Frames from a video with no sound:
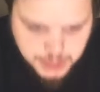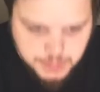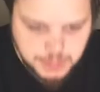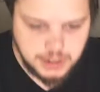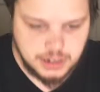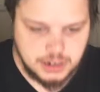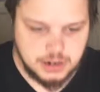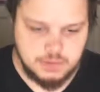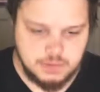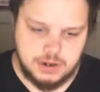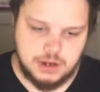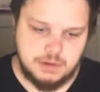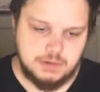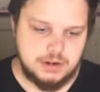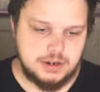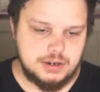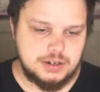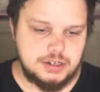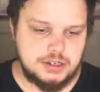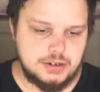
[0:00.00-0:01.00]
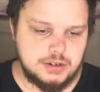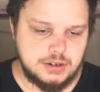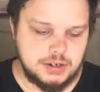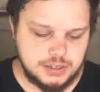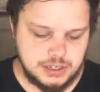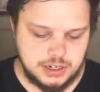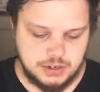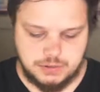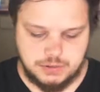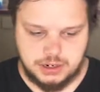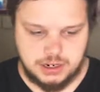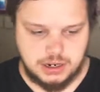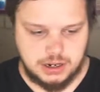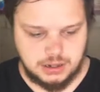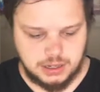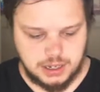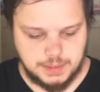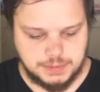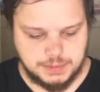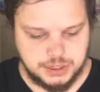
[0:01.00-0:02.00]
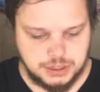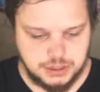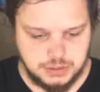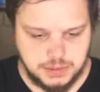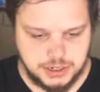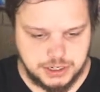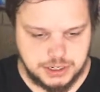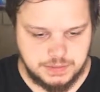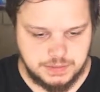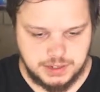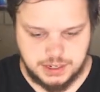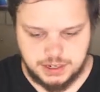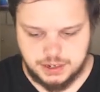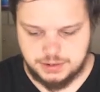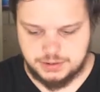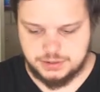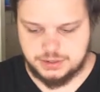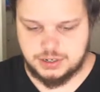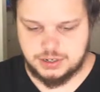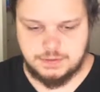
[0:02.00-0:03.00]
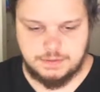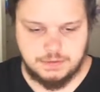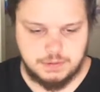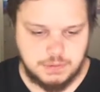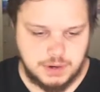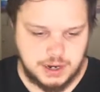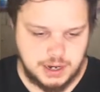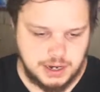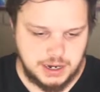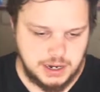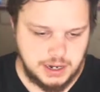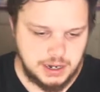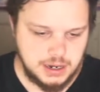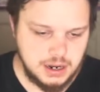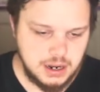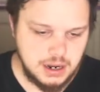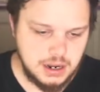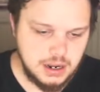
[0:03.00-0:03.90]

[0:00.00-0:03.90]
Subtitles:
depending on what I want to do because I don't want to clip too much of the other stuff away.